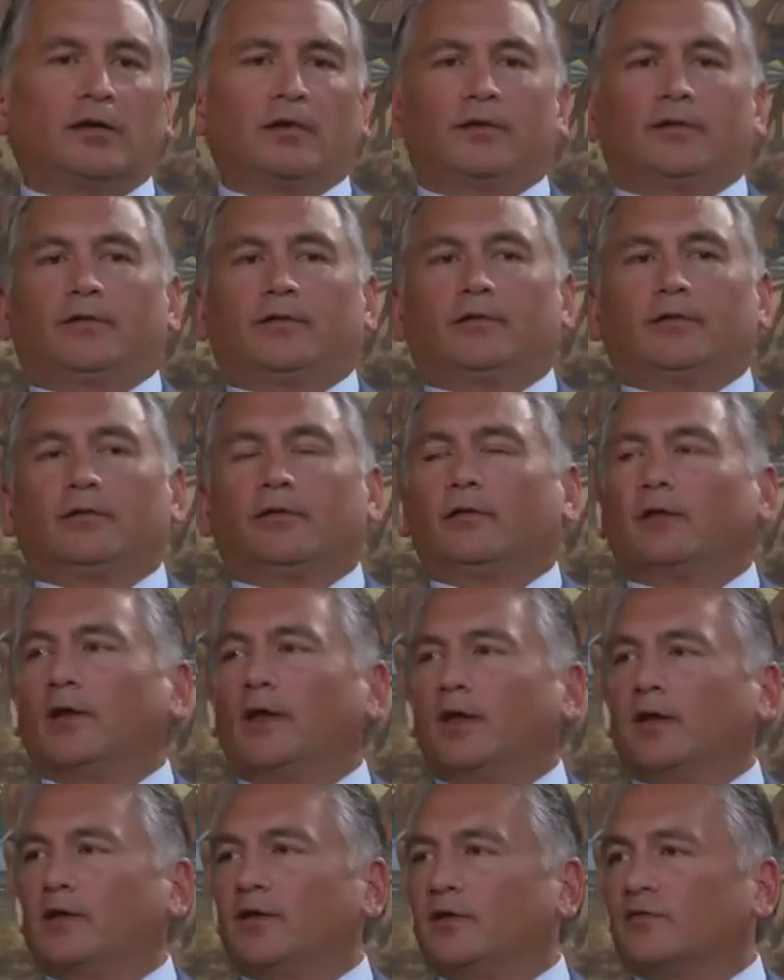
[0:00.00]

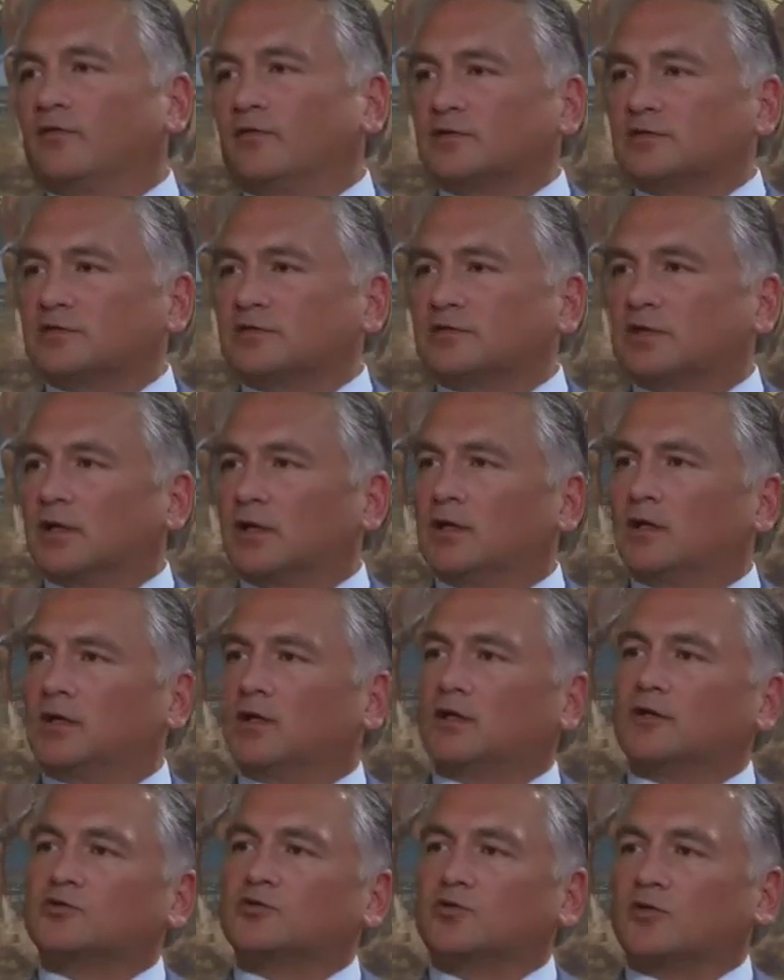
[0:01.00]
learning a different
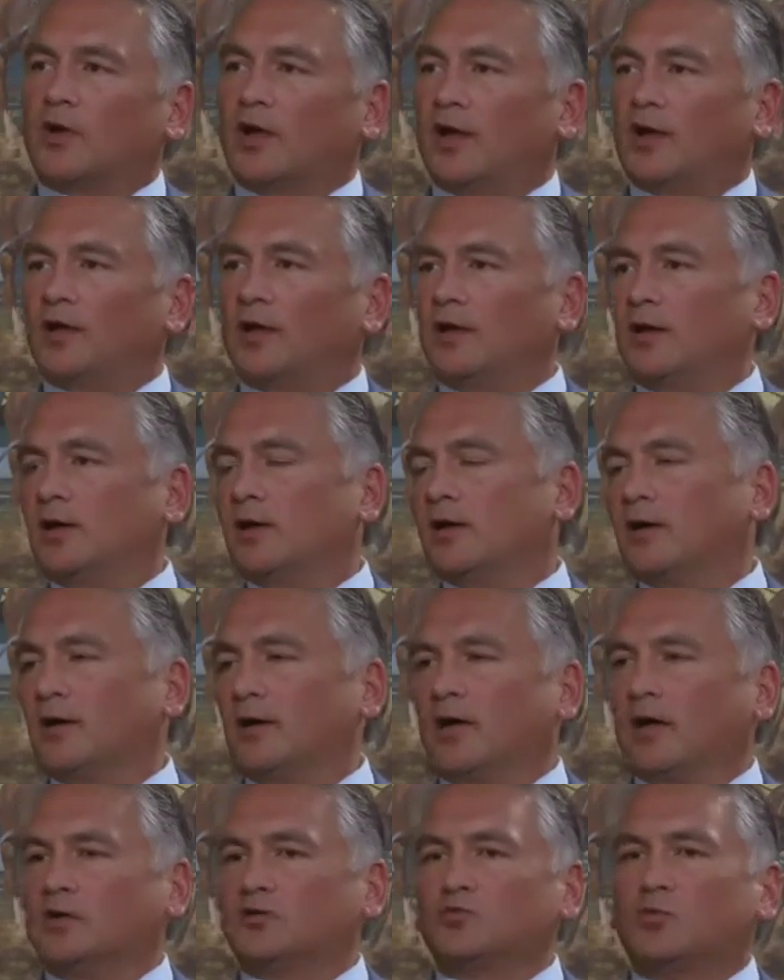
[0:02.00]
skill, a trade at a young
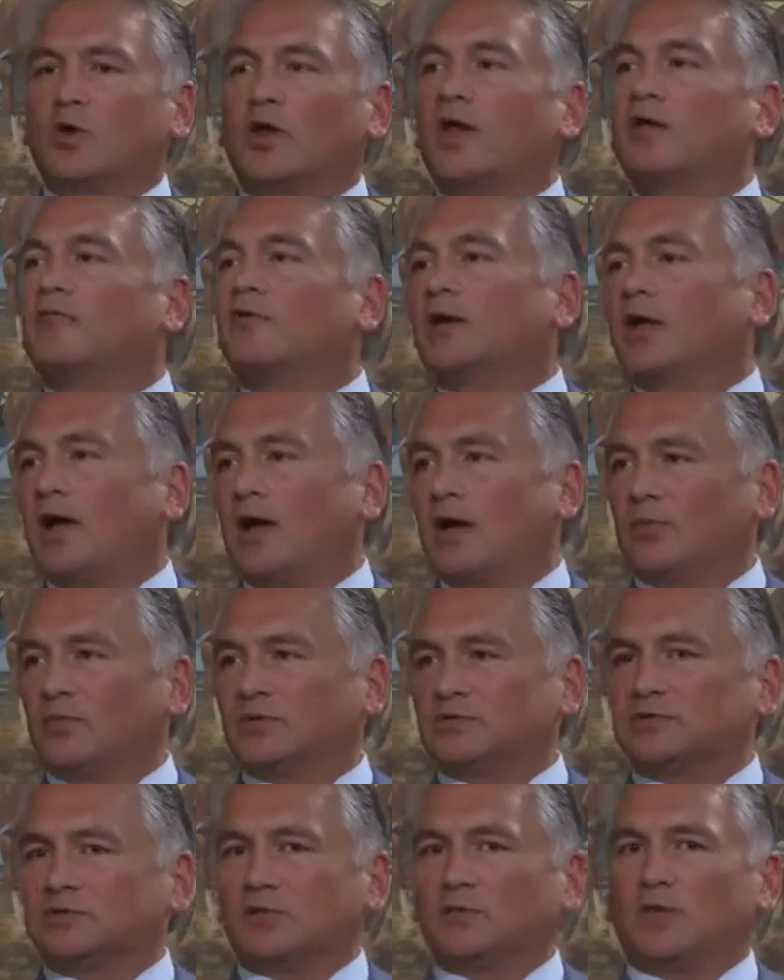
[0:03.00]
age, whatever it
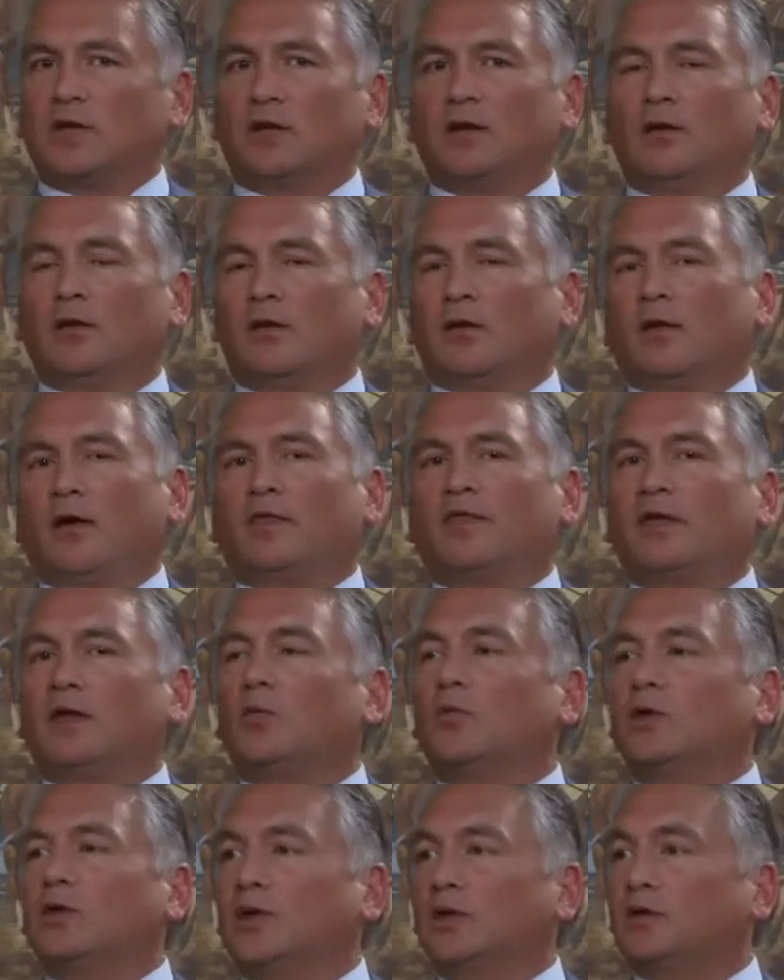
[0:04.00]
happens to be. I think
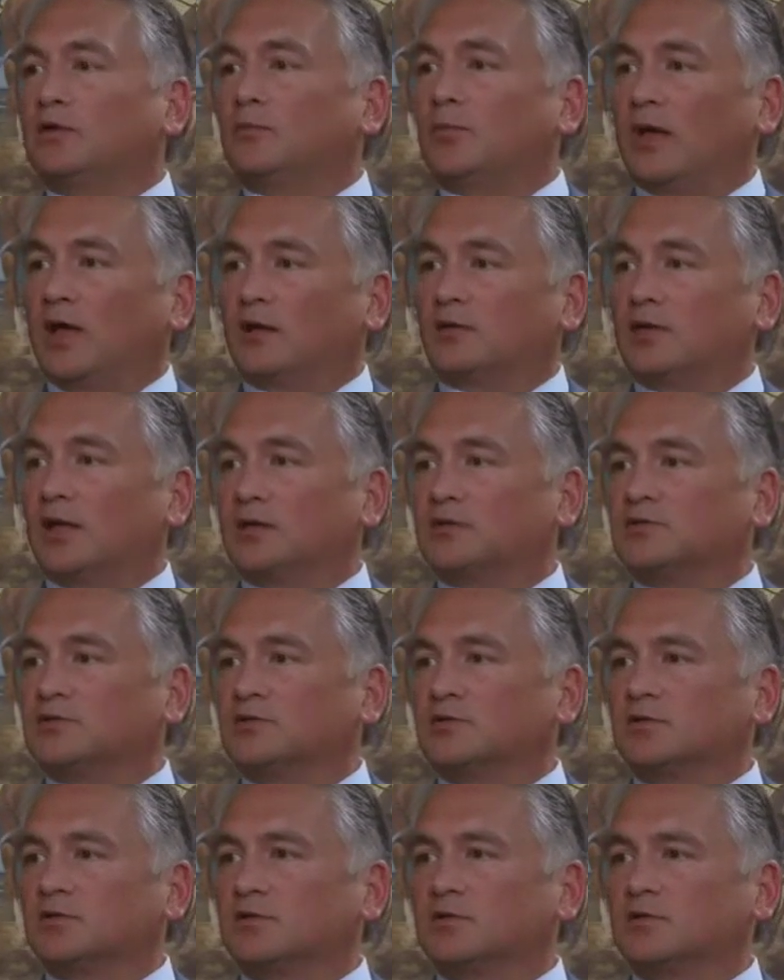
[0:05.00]
we need to pay
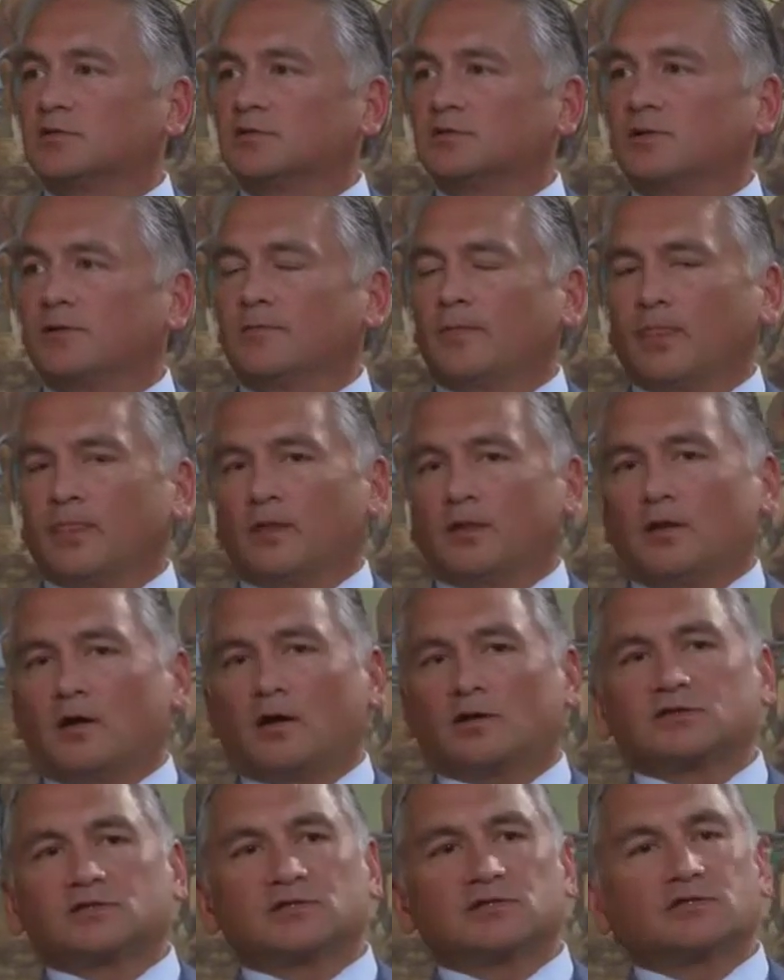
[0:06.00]
attention to those.
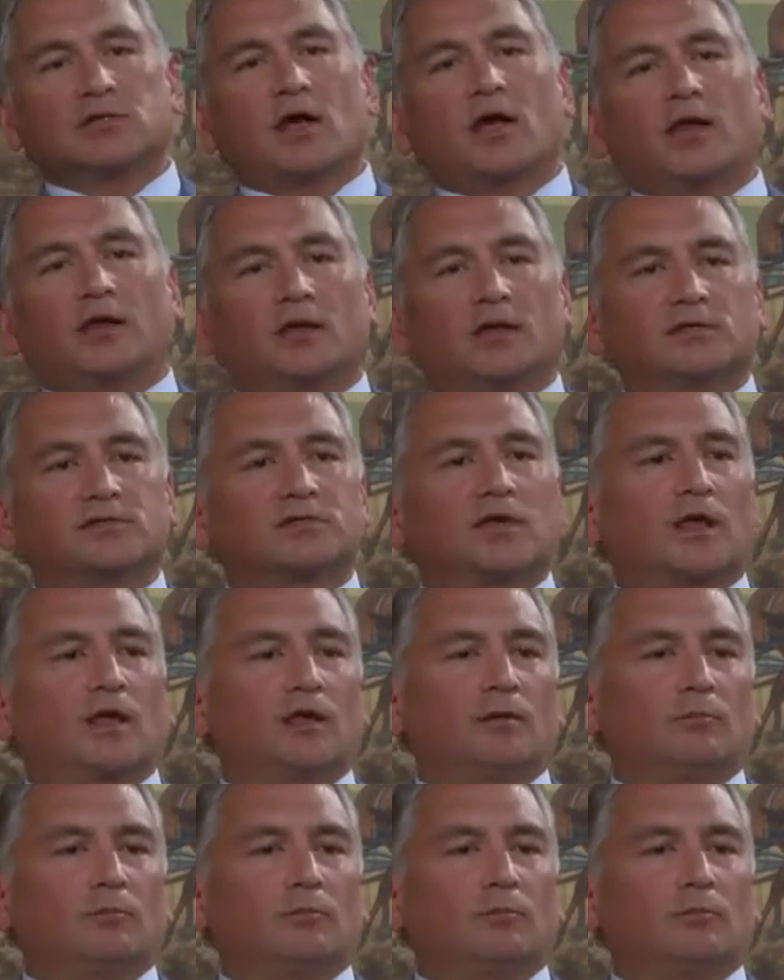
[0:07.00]
Our society is getting